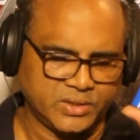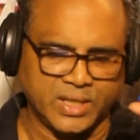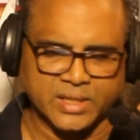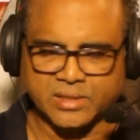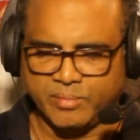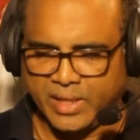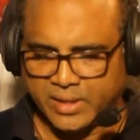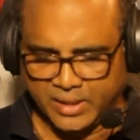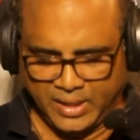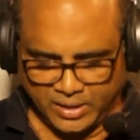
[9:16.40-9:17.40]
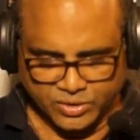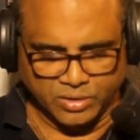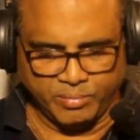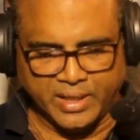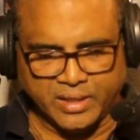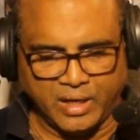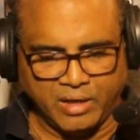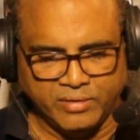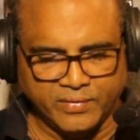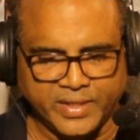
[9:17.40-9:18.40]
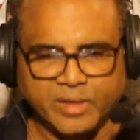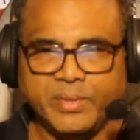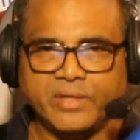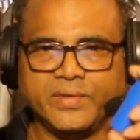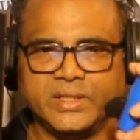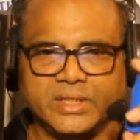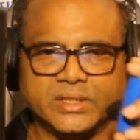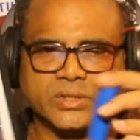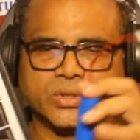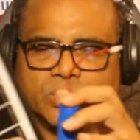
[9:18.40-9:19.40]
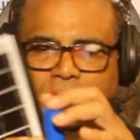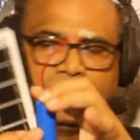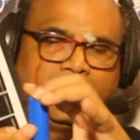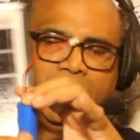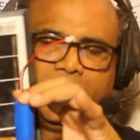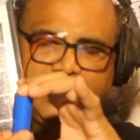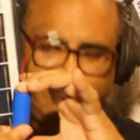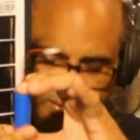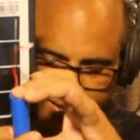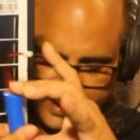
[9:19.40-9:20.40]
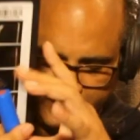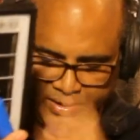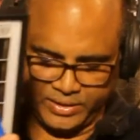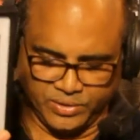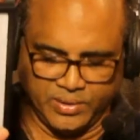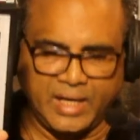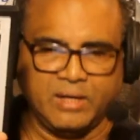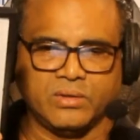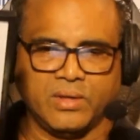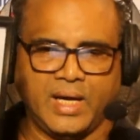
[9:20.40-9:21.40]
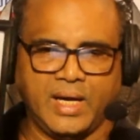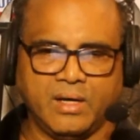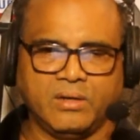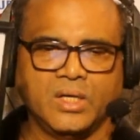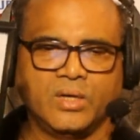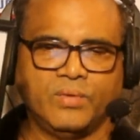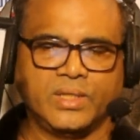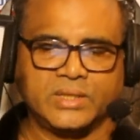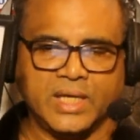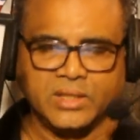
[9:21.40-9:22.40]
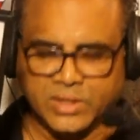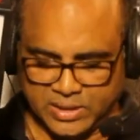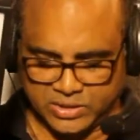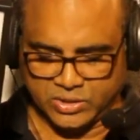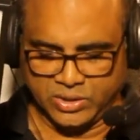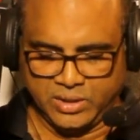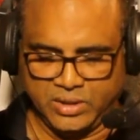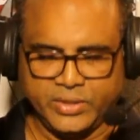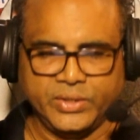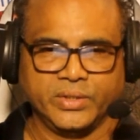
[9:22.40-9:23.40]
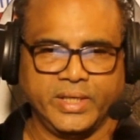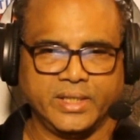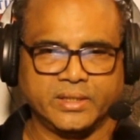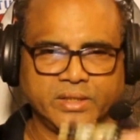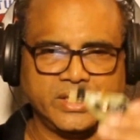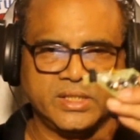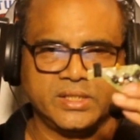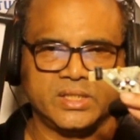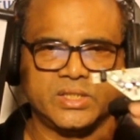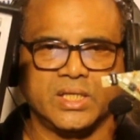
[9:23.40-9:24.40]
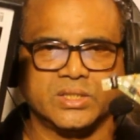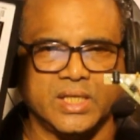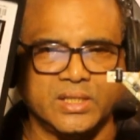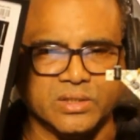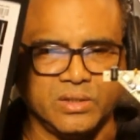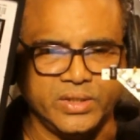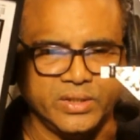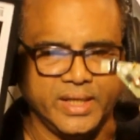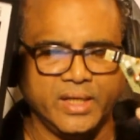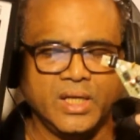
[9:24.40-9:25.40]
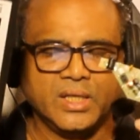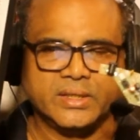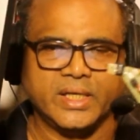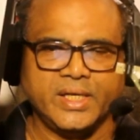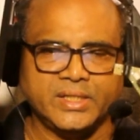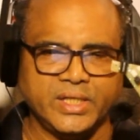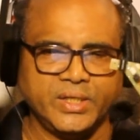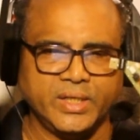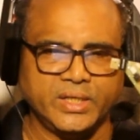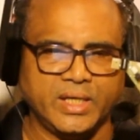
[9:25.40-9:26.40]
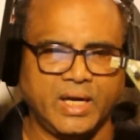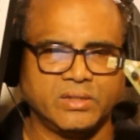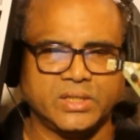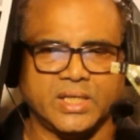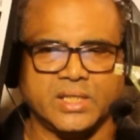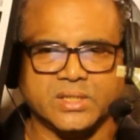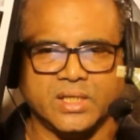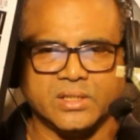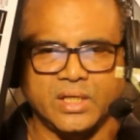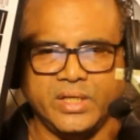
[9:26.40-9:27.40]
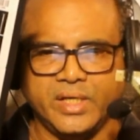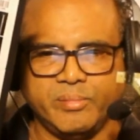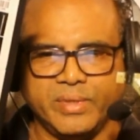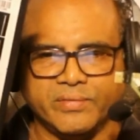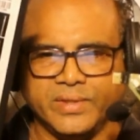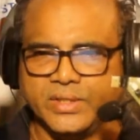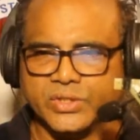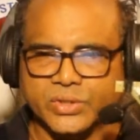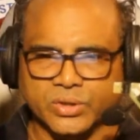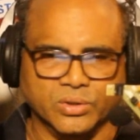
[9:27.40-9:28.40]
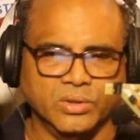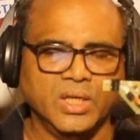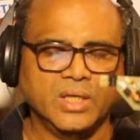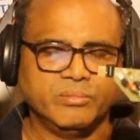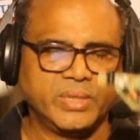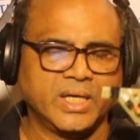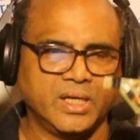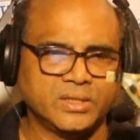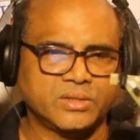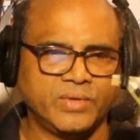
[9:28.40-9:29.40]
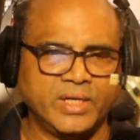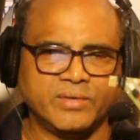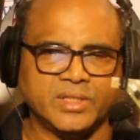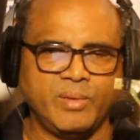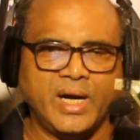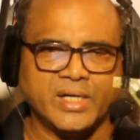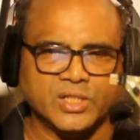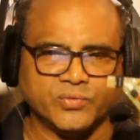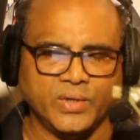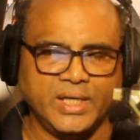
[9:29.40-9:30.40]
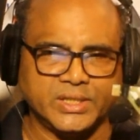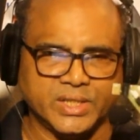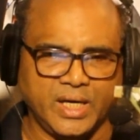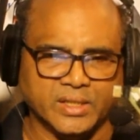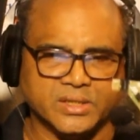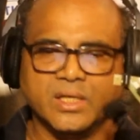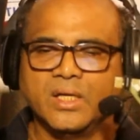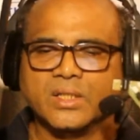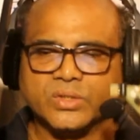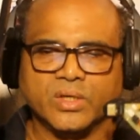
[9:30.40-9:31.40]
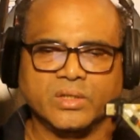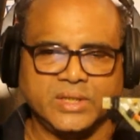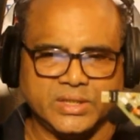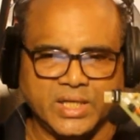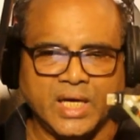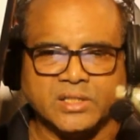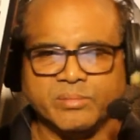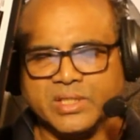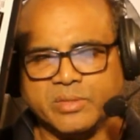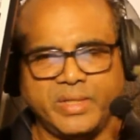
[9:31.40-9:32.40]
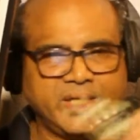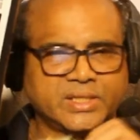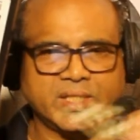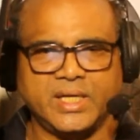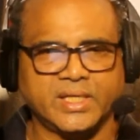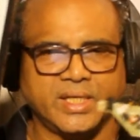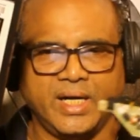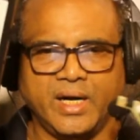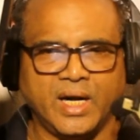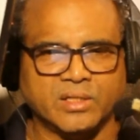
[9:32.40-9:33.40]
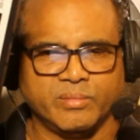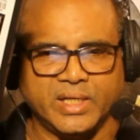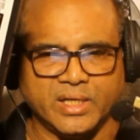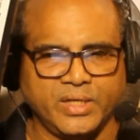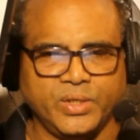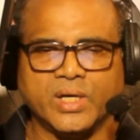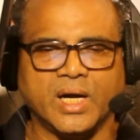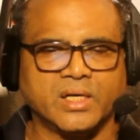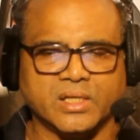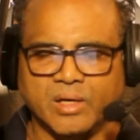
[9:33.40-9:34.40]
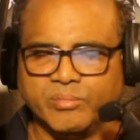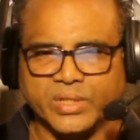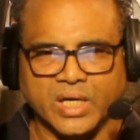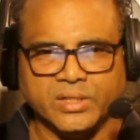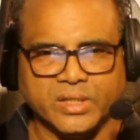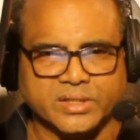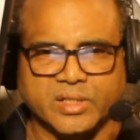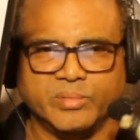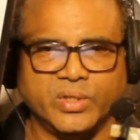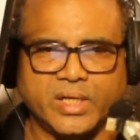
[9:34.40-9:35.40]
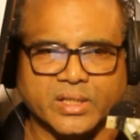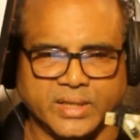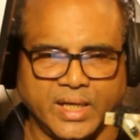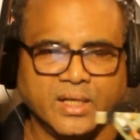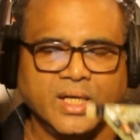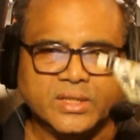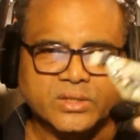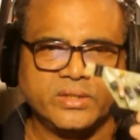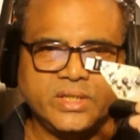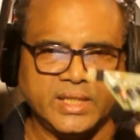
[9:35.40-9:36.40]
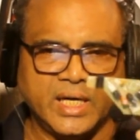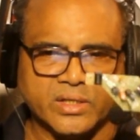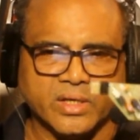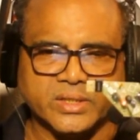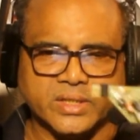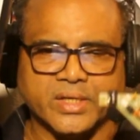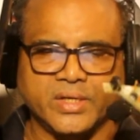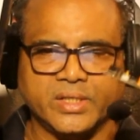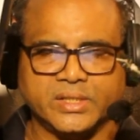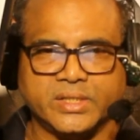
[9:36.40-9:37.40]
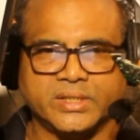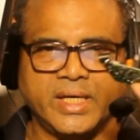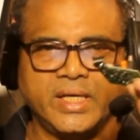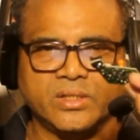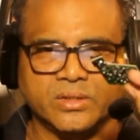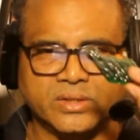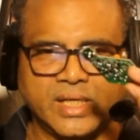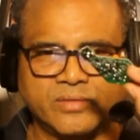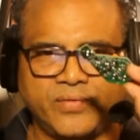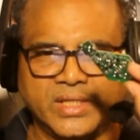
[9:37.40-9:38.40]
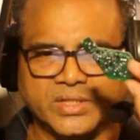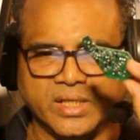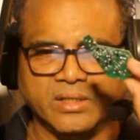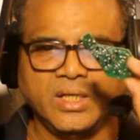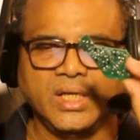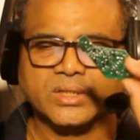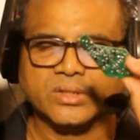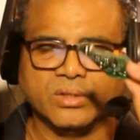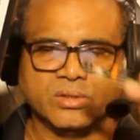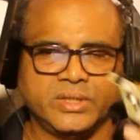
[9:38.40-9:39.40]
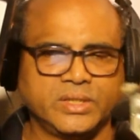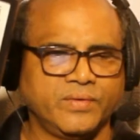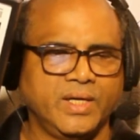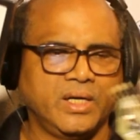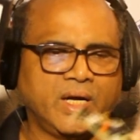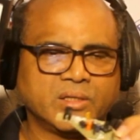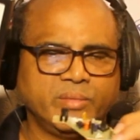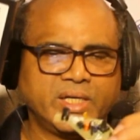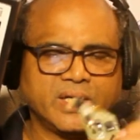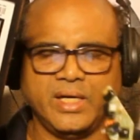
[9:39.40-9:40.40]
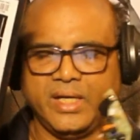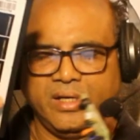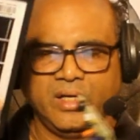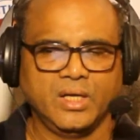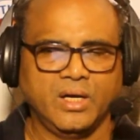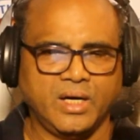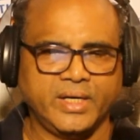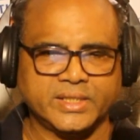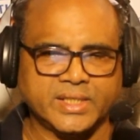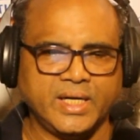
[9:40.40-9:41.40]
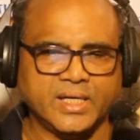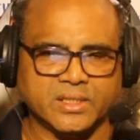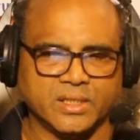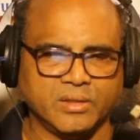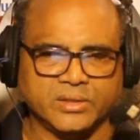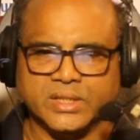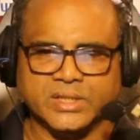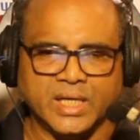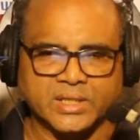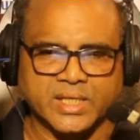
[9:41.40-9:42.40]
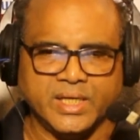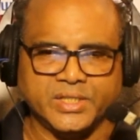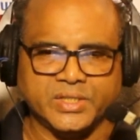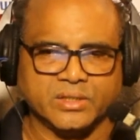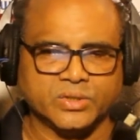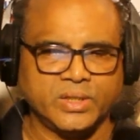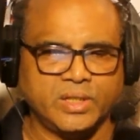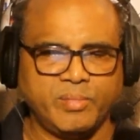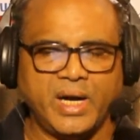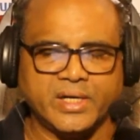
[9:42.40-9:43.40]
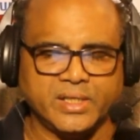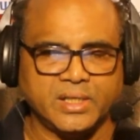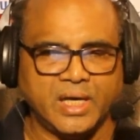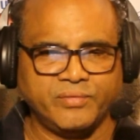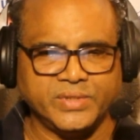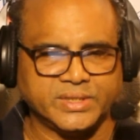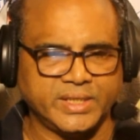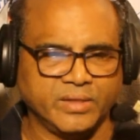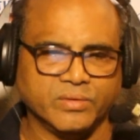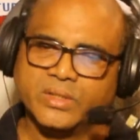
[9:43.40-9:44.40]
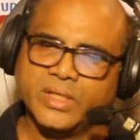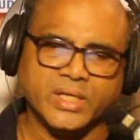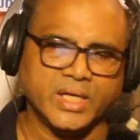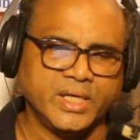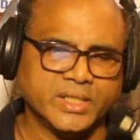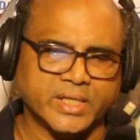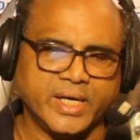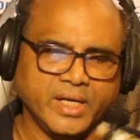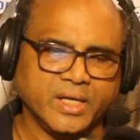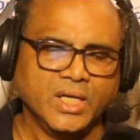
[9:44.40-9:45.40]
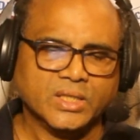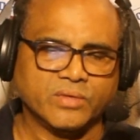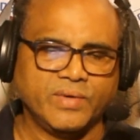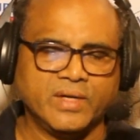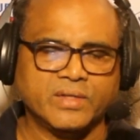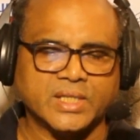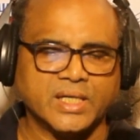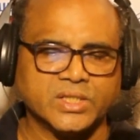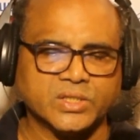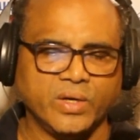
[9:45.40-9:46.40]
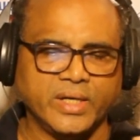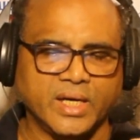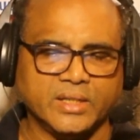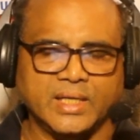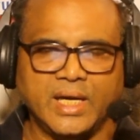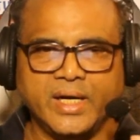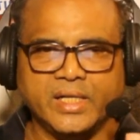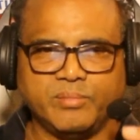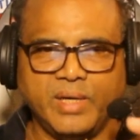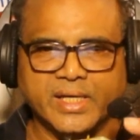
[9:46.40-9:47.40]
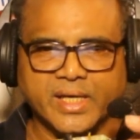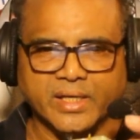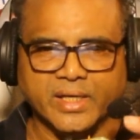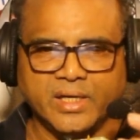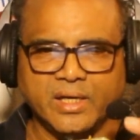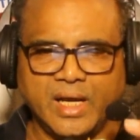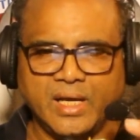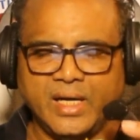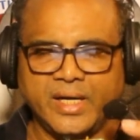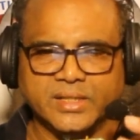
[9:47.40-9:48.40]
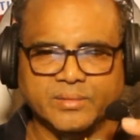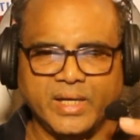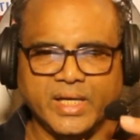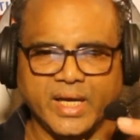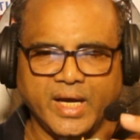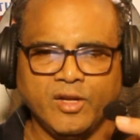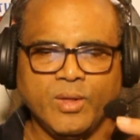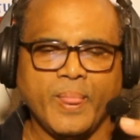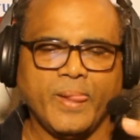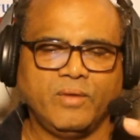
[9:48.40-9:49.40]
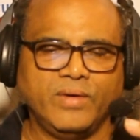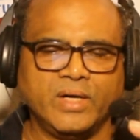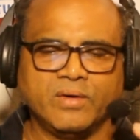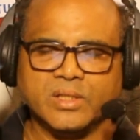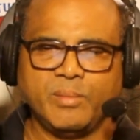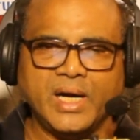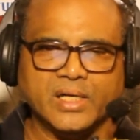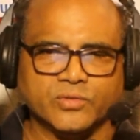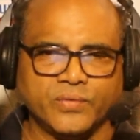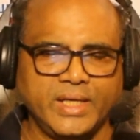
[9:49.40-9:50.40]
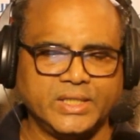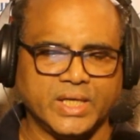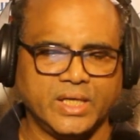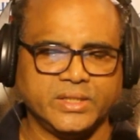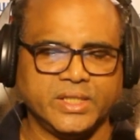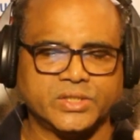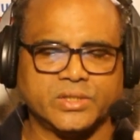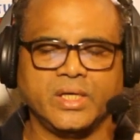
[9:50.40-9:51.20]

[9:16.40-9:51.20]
uh, charge the bat so but however in between these two definitely you have to have one charge control unit this is the charge control unit the reason you need to have the charge control unit between these two because whenever the battery is fully charged so the charge must be disconnected automatically you can't continuously monitor that so this electronic circuit is designed to that fashion so this will automatically uh, disconnect uh, the charge condition so that battery life is saved then it is ready so whenever charge is going on the LED is blinking green LED is blinking whenever the battery is fully charged it,